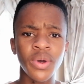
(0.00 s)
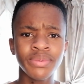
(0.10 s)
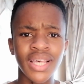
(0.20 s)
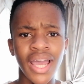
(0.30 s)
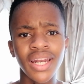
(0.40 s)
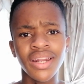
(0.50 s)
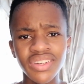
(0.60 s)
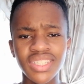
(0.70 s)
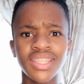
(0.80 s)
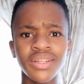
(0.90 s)
the website
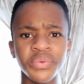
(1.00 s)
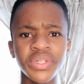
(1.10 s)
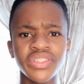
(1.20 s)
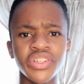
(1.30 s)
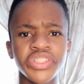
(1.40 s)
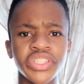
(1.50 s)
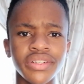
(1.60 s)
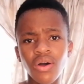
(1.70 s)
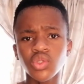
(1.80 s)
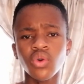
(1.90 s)
Livingston Research,
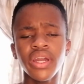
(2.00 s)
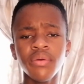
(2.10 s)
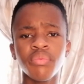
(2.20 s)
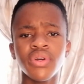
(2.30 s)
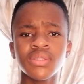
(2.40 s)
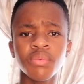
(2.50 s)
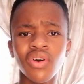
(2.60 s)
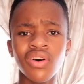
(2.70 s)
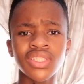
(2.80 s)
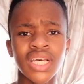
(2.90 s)
I was quite impressed
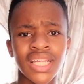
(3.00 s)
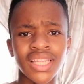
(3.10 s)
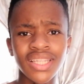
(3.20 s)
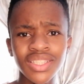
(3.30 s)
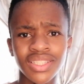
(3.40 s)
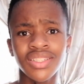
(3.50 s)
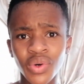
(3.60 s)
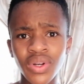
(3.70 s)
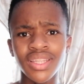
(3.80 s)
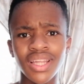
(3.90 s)
because this
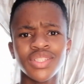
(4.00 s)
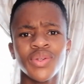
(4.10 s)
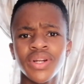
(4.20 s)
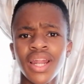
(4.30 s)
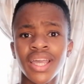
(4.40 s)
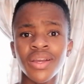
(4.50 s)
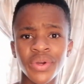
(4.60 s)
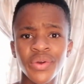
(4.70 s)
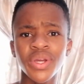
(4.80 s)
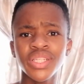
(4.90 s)
surely does look like a
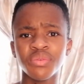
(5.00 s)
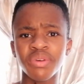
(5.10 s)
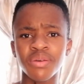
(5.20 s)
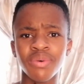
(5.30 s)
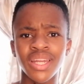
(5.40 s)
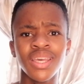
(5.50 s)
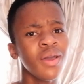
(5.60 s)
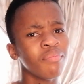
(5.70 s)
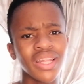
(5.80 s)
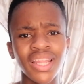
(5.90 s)
great great way to make money,
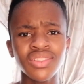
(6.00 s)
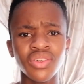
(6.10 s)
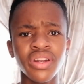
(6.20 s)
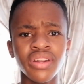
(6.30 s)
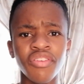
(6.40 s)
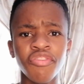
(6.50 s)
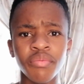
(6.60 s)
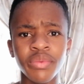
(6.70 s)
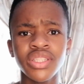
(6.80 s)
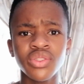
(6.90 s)
but that's not enough
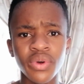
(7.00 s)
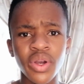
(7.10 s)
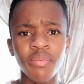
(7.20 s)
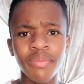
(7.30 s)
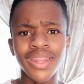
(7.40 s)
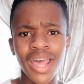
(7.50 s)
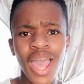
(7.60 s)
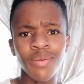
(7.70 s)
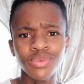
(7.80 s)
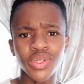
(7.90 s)
for me to recommend
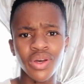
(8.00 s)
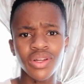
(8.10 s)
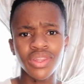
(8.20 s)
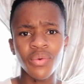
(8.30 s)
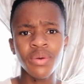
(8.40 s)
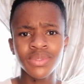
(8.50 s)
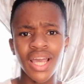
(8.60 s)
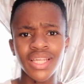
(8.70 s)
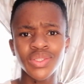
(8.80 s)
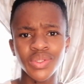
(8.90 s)
the app to you, the
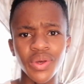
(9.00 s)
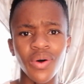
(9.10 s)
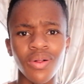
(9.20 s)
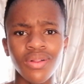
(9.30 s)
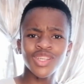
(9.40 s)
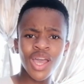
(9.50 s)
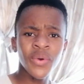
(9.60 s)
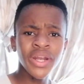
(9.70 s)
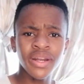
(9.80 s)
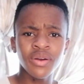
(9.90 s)
website to you. So I
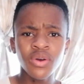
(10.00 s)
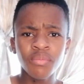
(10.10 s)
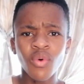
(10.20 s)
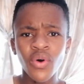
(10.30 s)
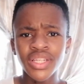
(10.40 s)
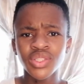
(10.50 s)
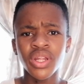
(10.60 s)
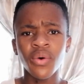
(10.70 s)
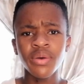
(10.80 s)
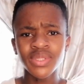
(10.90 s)
went and looked more into
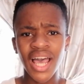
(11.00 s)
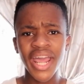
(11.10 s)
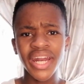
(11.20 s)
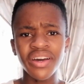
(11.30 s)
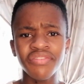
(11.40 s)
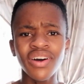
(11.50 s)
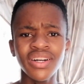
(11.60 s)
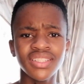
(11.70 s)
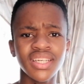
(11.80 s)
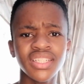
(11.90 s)
the website and I
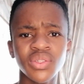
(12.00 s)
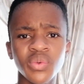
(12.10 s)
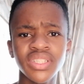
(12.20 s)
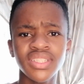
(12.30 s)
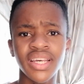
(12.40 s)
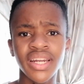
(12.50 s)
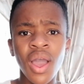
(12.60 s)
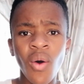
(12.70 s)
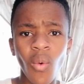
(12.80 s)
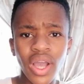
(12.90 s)
found a section which
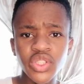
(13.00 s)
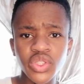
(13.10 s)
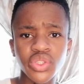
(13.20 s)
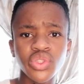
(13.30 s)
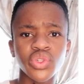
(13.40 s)
said, why should you